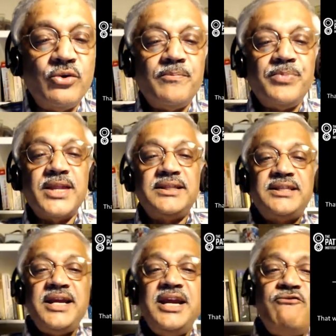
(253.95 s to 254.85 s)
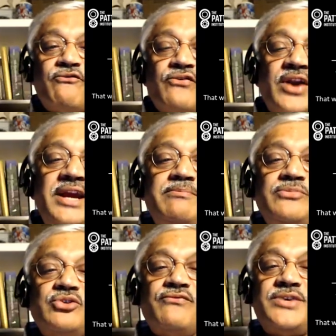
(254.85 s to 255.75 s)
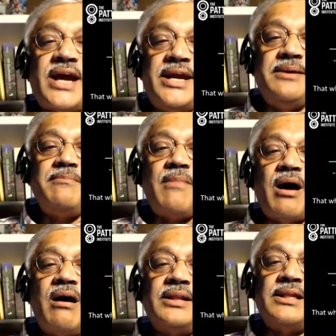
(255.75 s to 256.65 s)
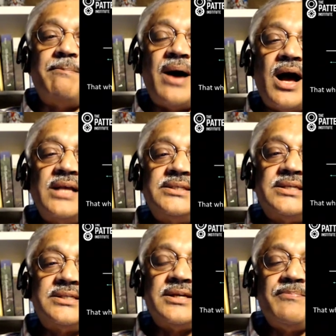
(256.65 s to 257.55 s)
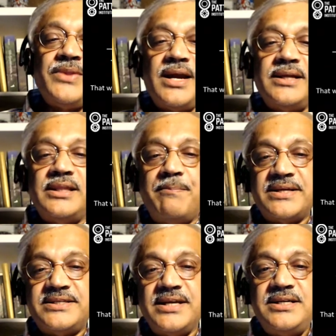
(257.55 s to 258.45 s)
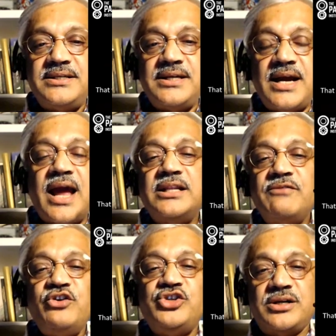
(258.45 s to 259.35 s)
The three frames of time are the past, the present, and the future.